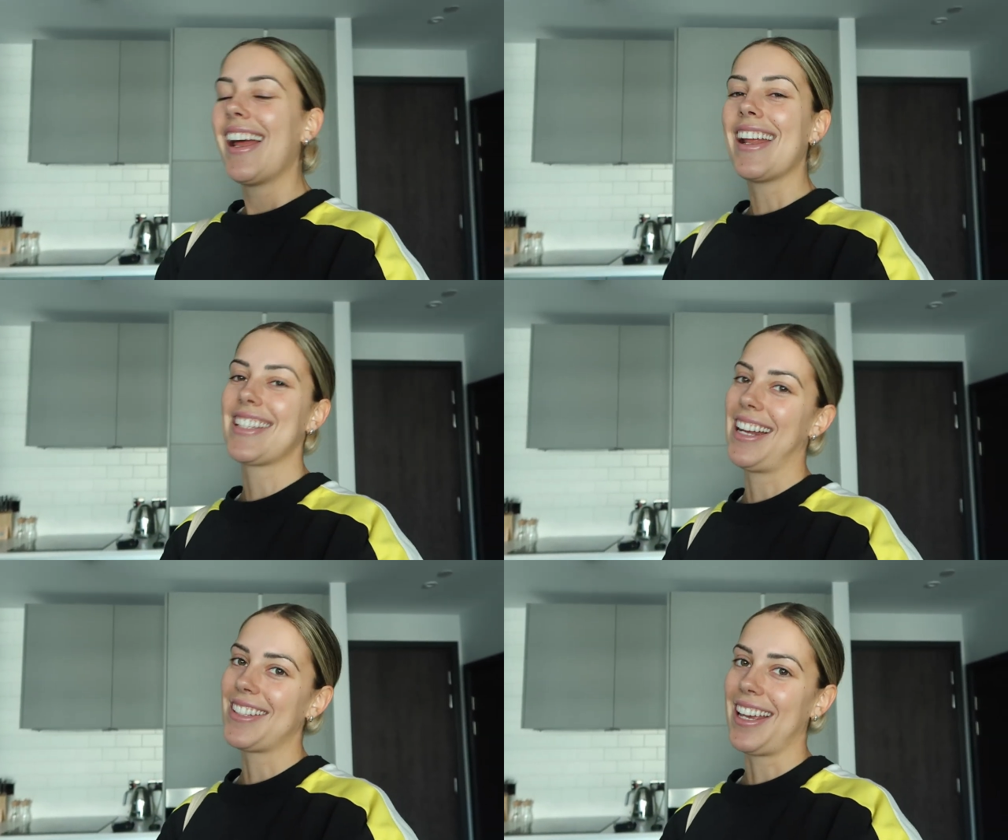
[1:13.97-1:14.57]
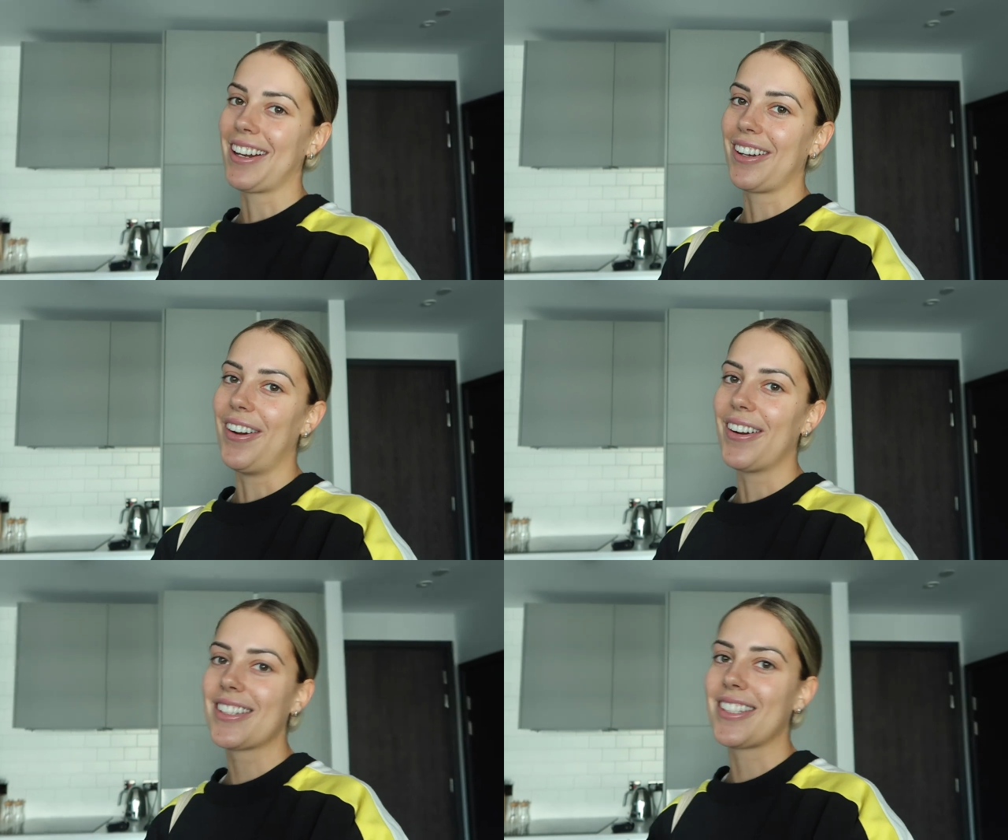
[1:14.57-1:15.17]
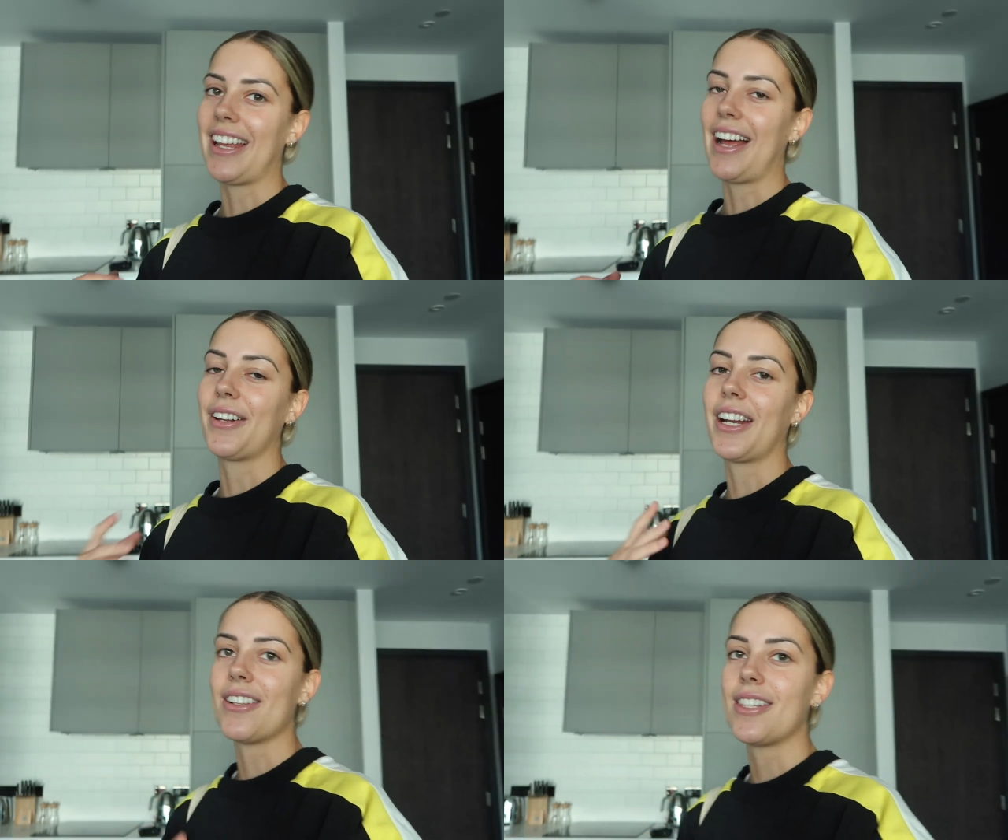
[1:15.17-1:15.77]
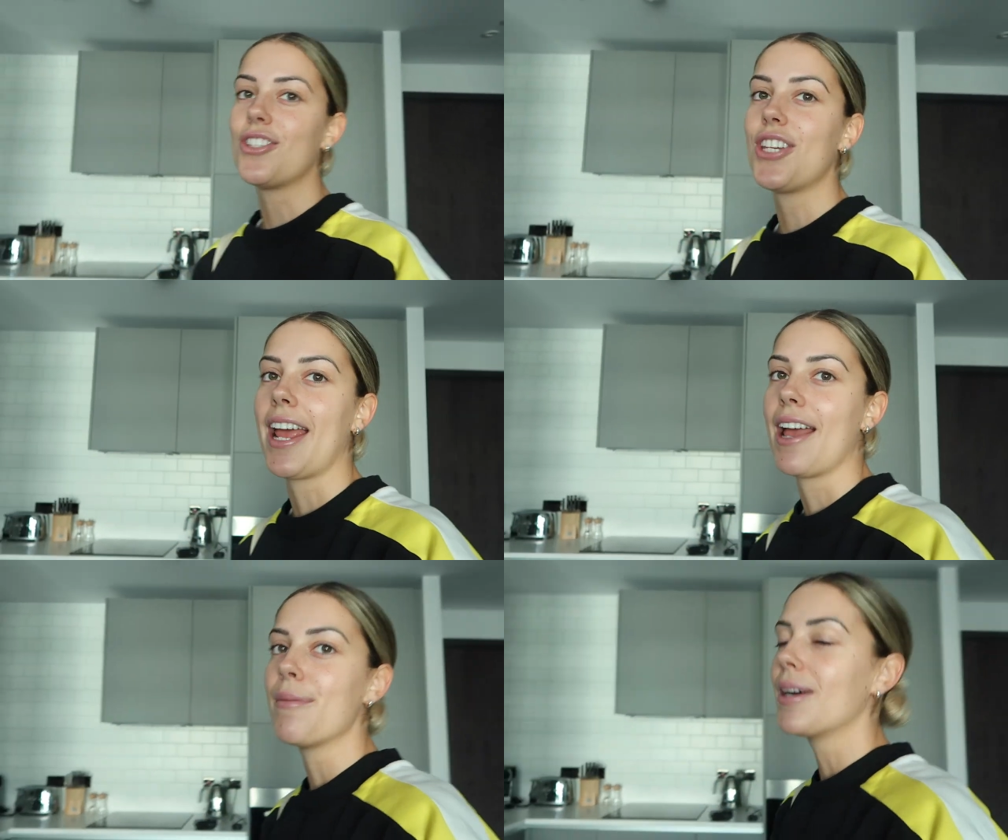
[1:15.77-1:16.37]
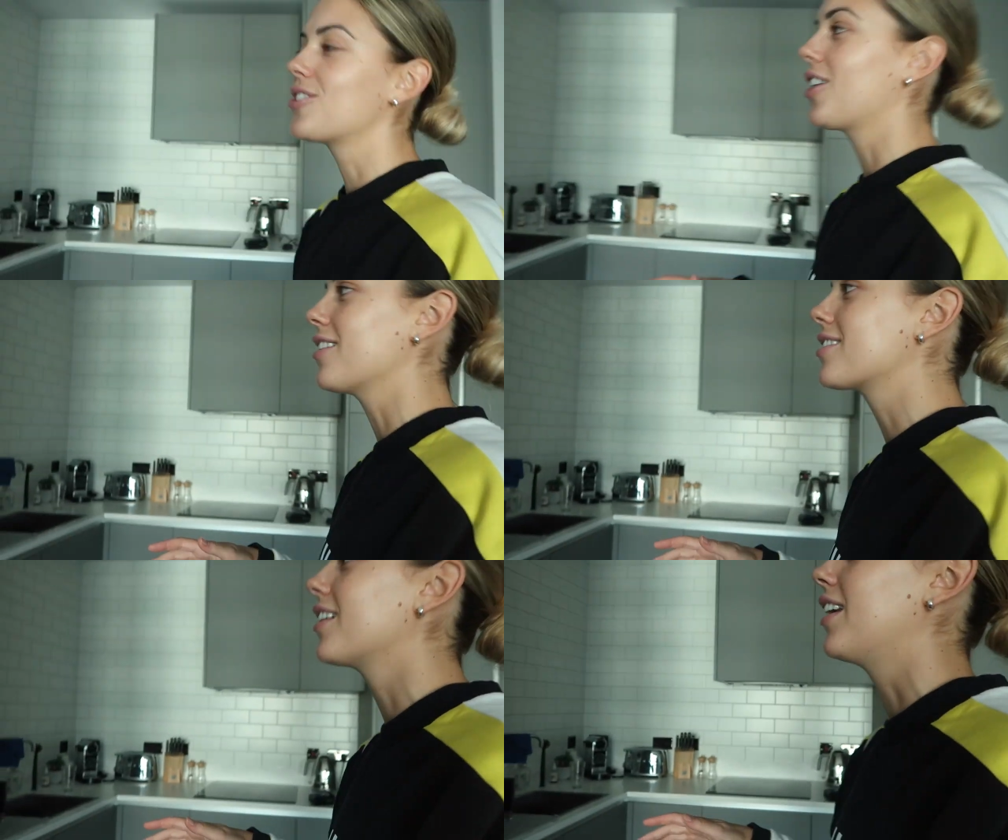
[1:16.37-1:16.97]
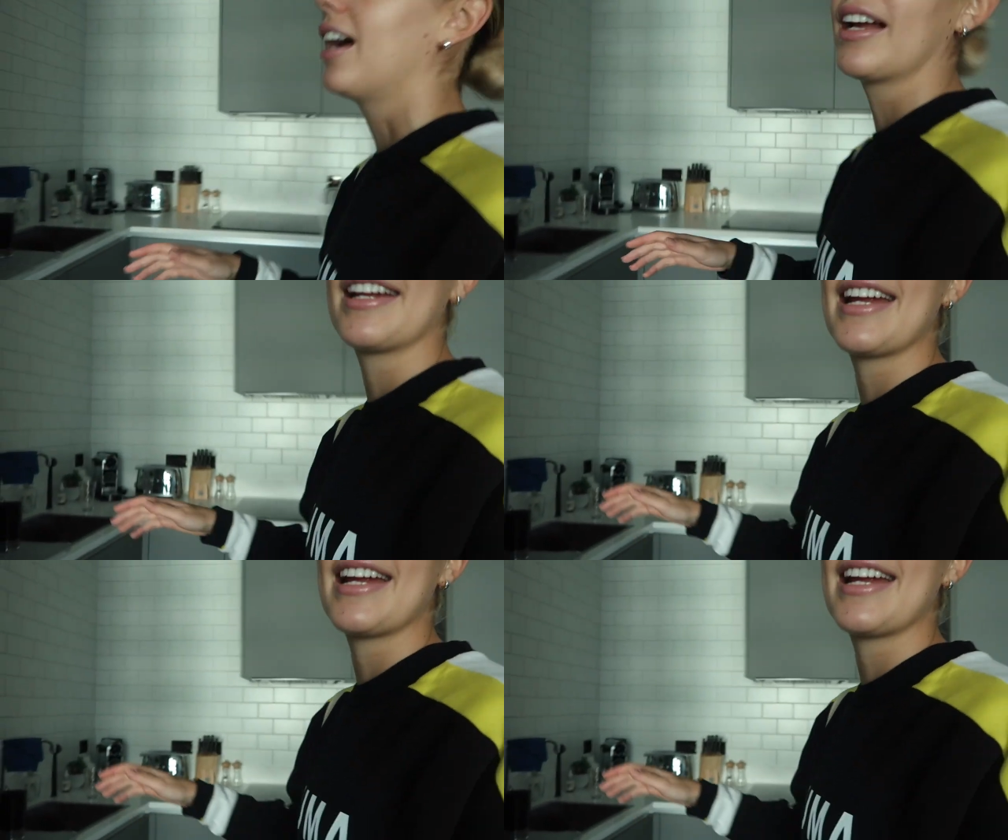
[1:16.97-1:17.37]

It's now 10 o'clock. So yeah, I'm gonna go to the gym. Just gonna